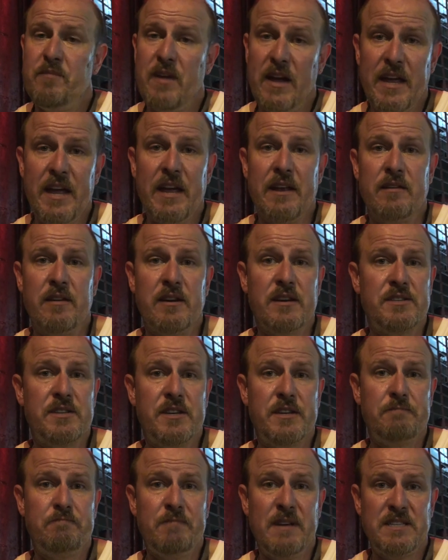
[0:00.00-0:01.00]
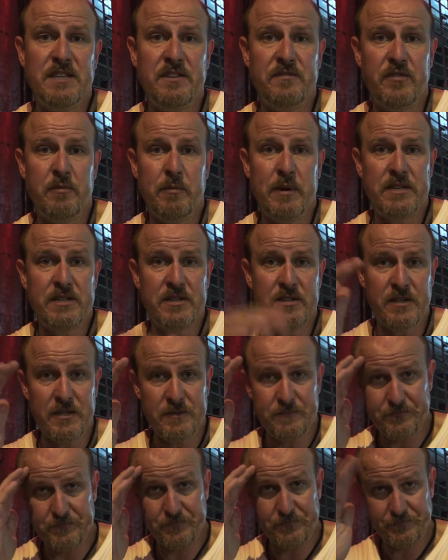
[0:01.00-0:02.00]
Again, like I said, that's it for me tonight.
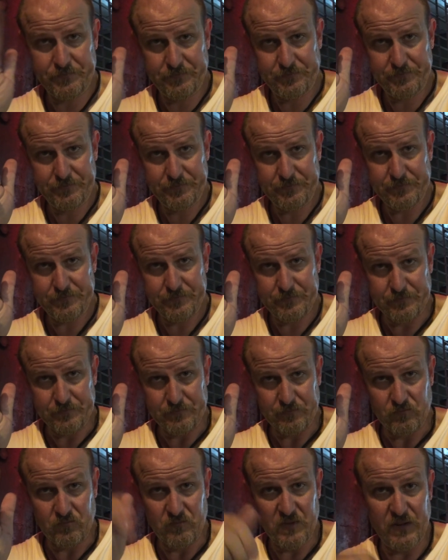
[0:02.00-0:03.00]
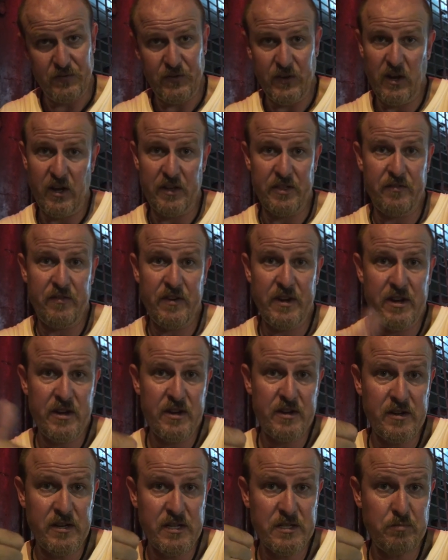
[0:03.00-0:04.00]
If you like the video,
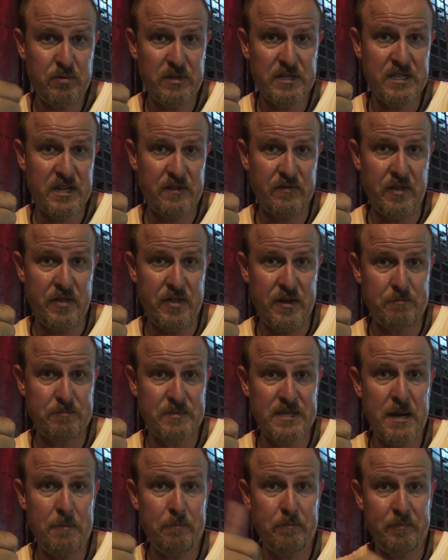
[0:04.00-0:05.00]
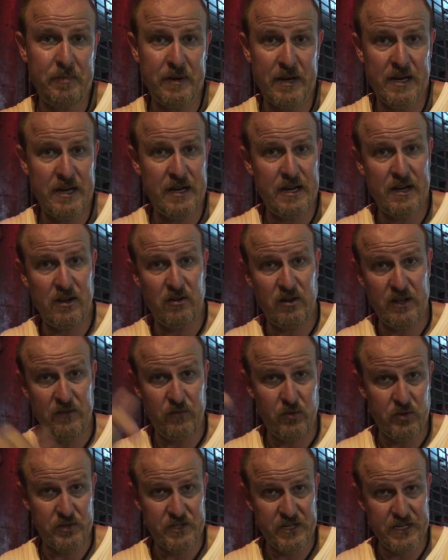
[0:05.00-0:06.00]
guys, please give it a thumbs up. I'll leave
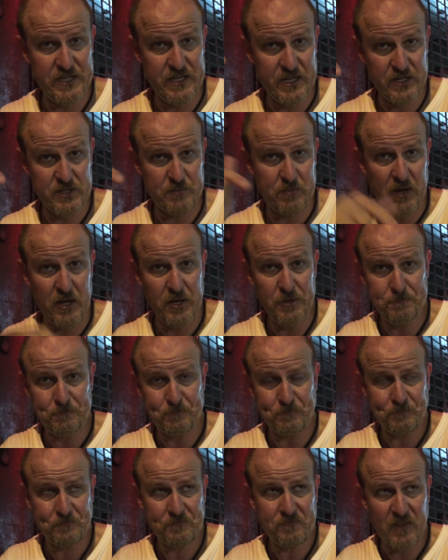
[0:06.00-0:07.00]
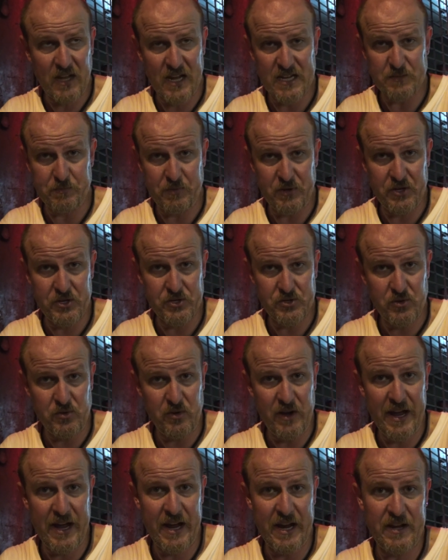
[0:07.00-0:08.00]
all the details below as per
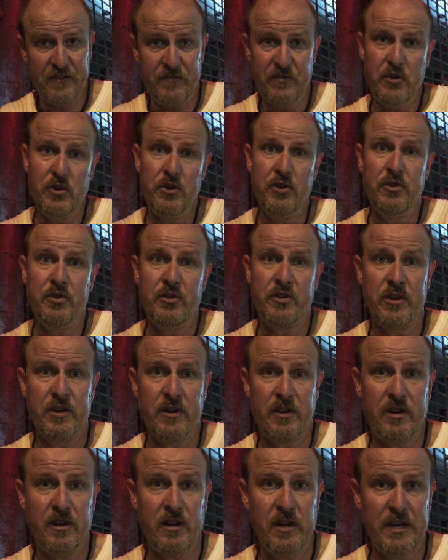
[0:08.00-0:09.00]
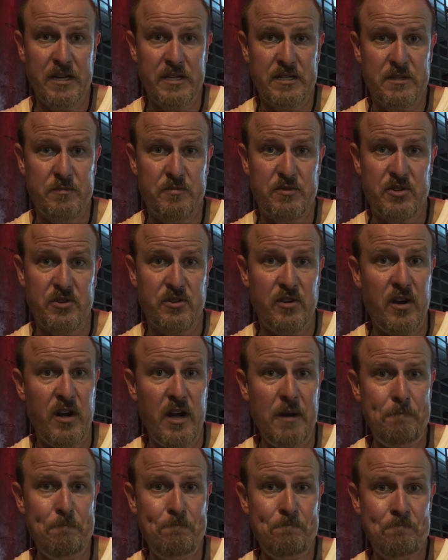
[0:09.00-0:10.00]
usual, and if you can click
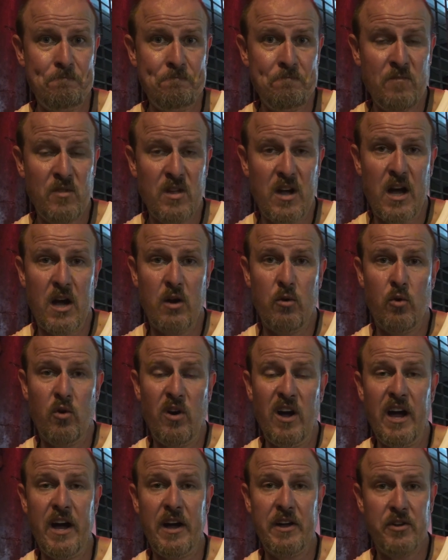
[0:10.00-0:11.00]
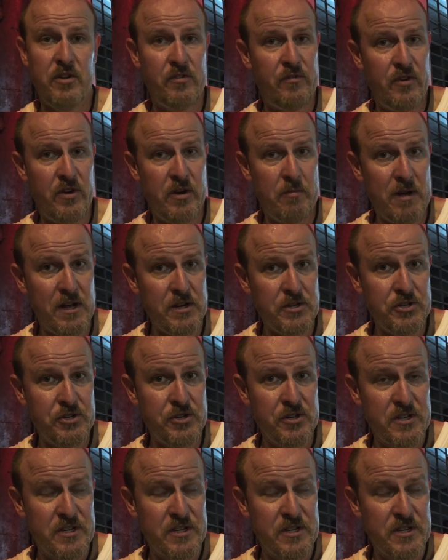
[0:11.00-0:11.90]
subscribe, I will heart you very much,